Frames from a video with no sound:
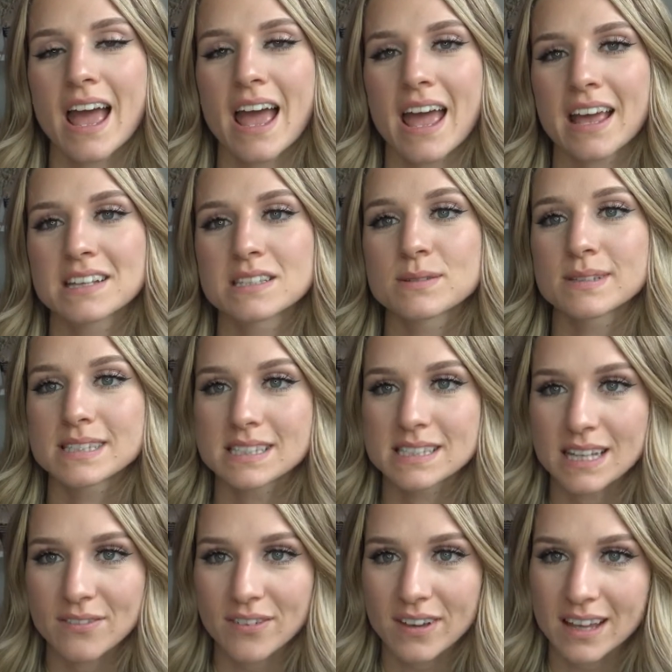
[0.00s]
And
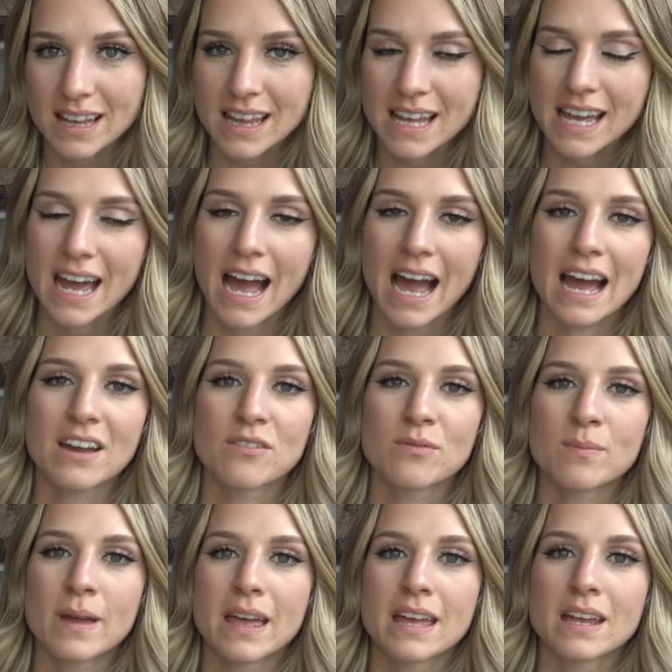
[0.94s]
specifically,
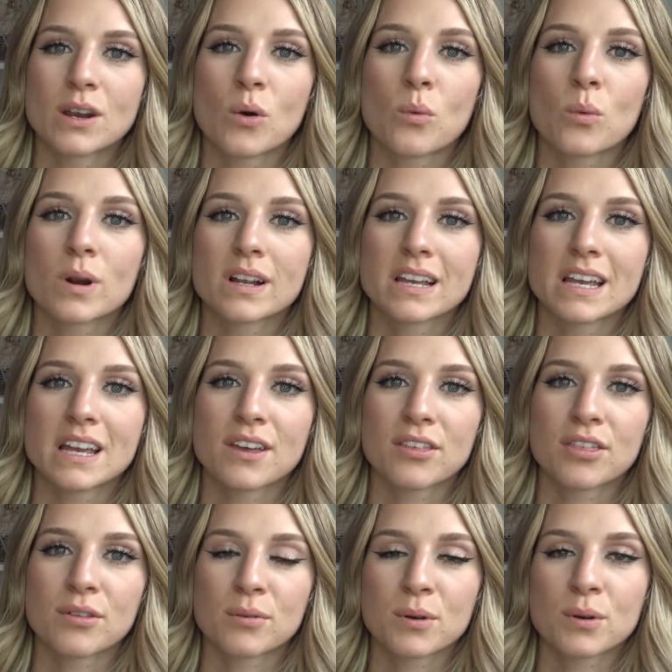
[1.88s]
I've been working
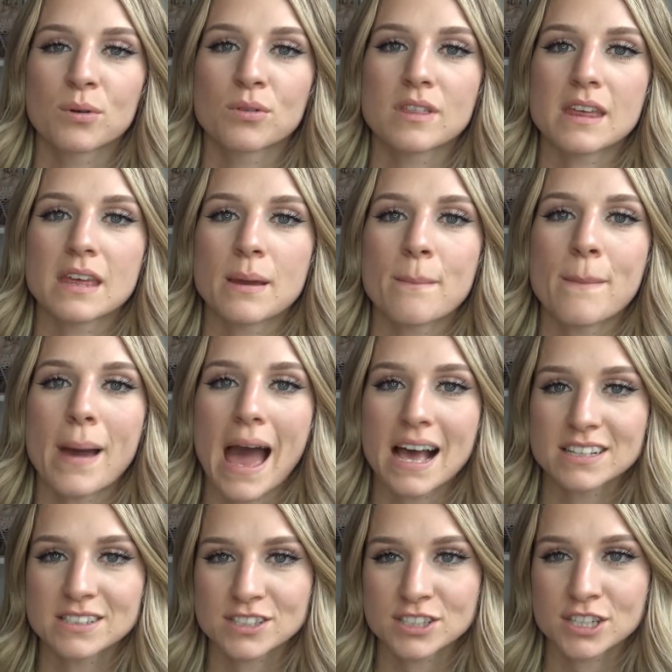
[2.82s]
through the
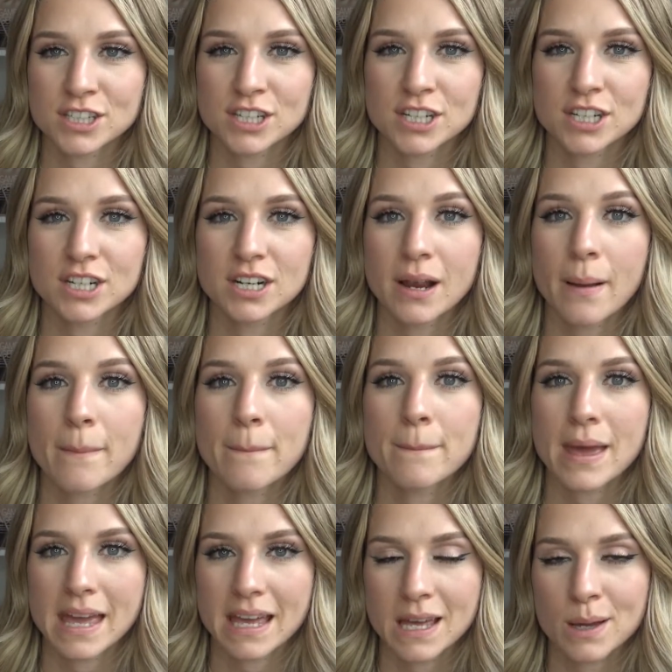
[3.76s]
Master
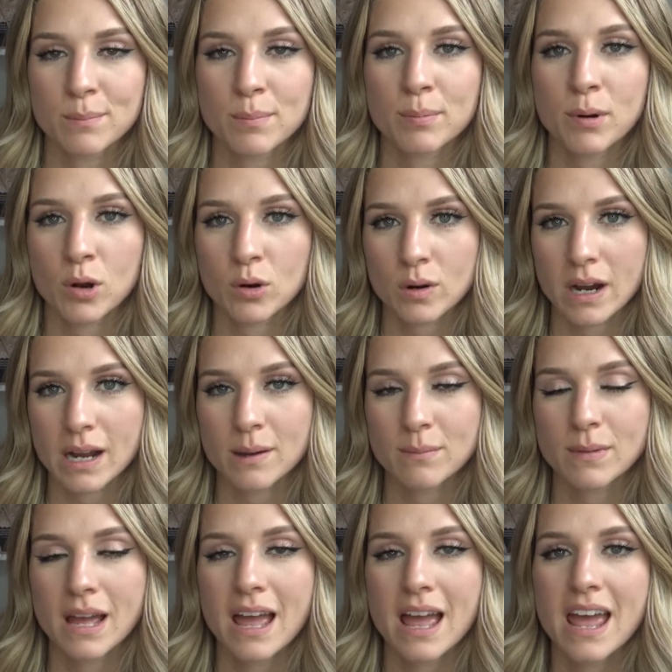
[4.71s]
Makeup
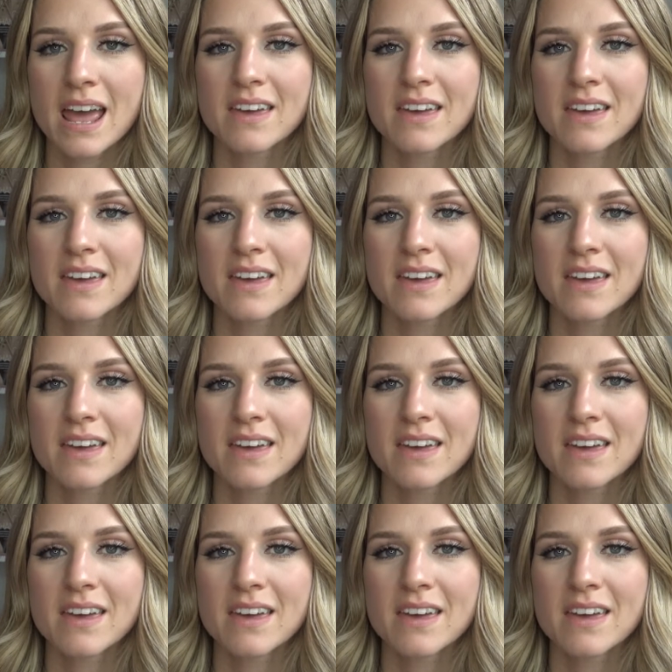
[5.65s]
Program.